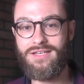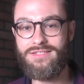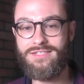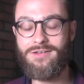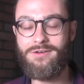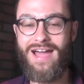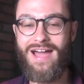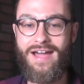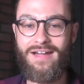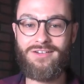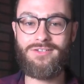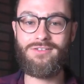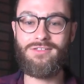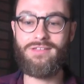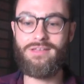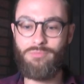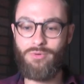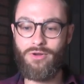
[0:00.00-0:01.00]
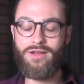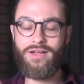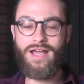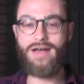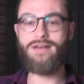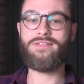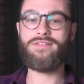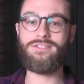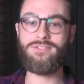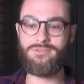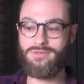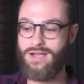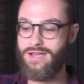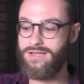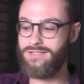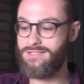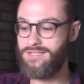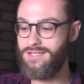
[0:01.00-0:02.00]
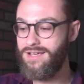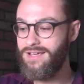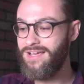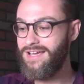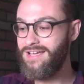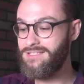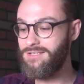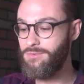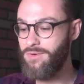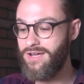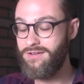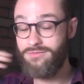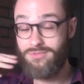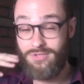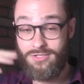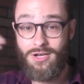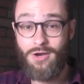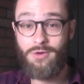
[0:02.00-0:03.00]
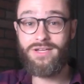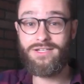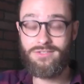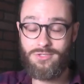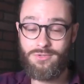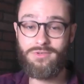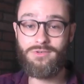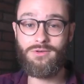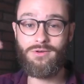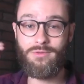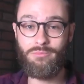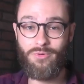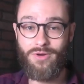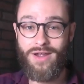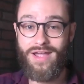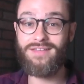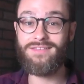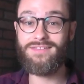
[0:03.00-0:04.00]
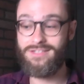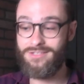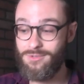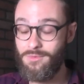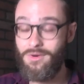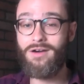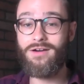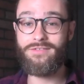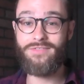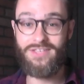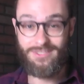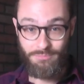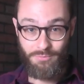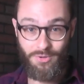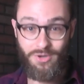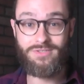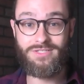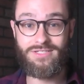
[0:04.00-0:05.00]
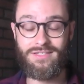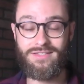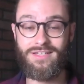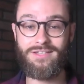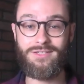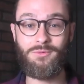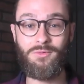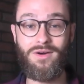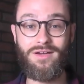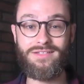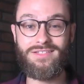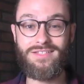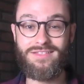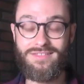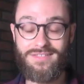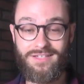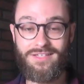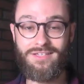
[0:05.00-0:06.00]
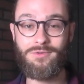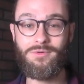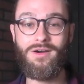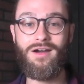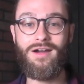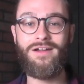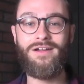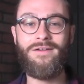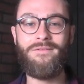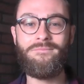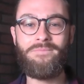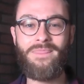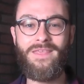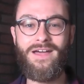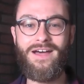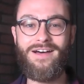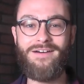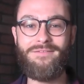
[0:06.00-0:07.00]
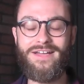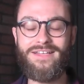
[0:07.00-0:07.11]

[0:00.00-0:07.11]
and so actually bringing out these traits is a way of showing to your brain that you are this person that you want to think you are um,